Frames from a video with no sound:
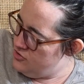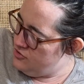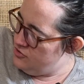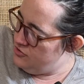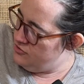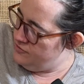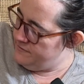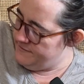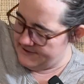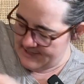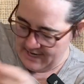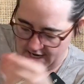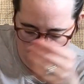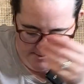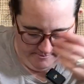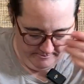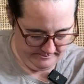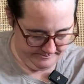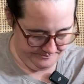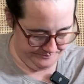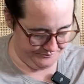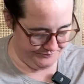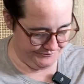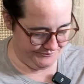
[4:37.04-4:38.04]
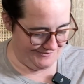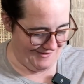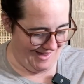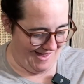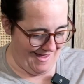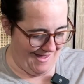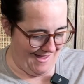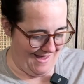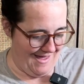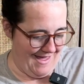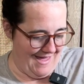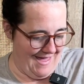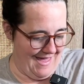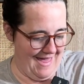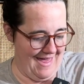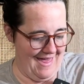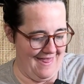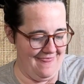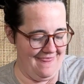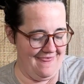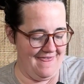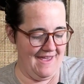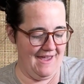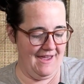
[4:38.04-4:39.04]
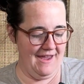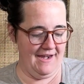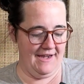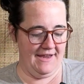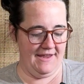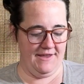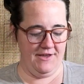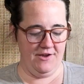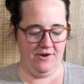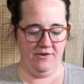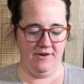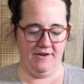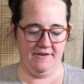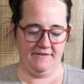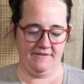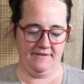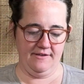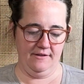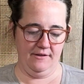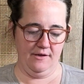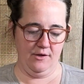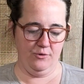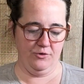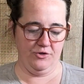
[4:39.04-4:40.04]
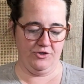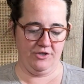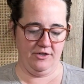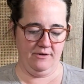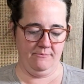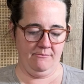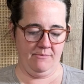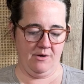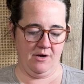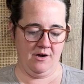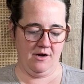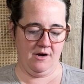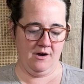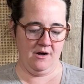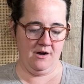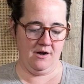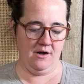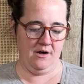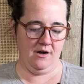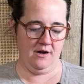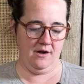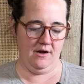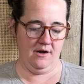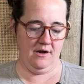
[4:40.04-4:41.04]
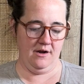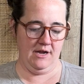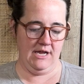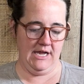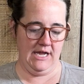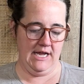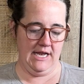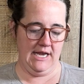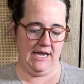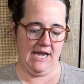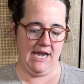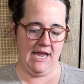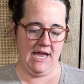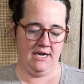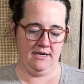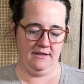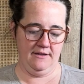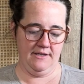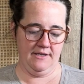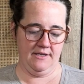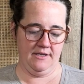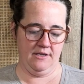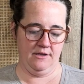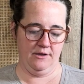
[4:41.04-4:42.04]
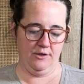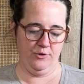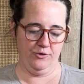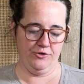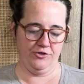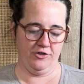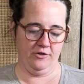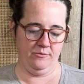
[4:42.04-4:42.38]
Stay. And then here is the lotion bar, lanolin lotion